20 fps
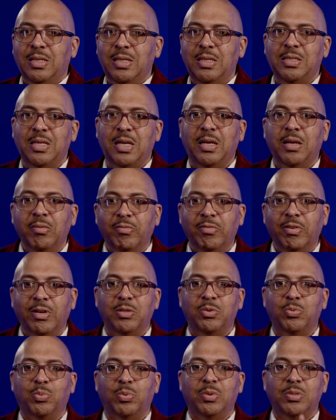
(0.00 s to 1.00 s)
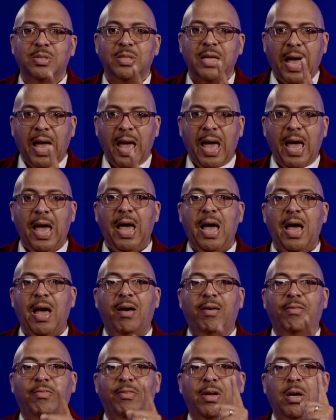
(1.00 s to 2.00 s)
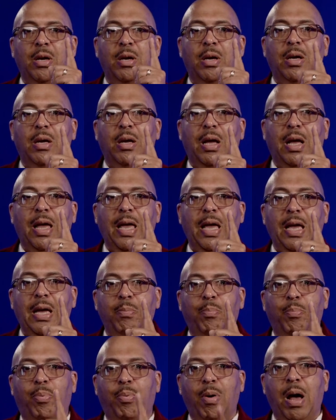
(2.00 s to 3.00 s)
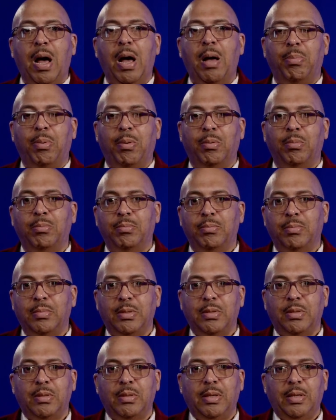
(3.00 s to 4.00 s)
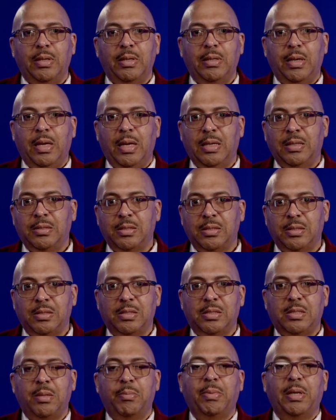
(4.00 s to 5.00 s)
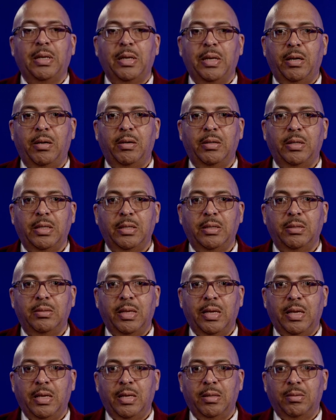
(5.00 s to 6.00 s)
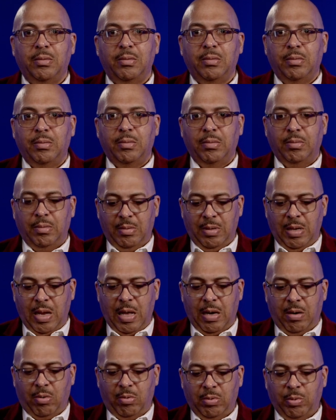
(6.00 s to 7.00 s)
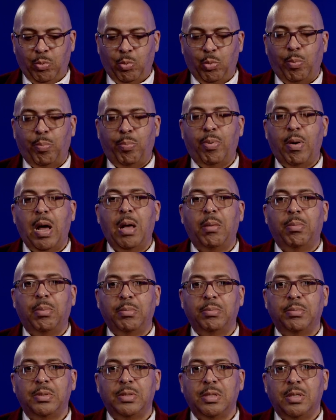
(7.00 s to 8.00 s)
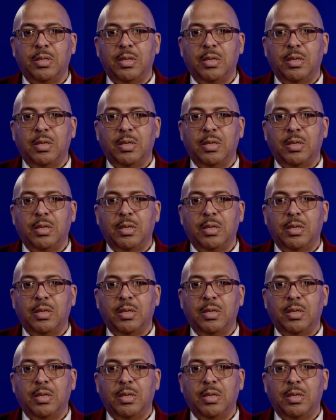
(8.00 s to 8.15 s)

these individuals have a problem as a similarity, and not only were problems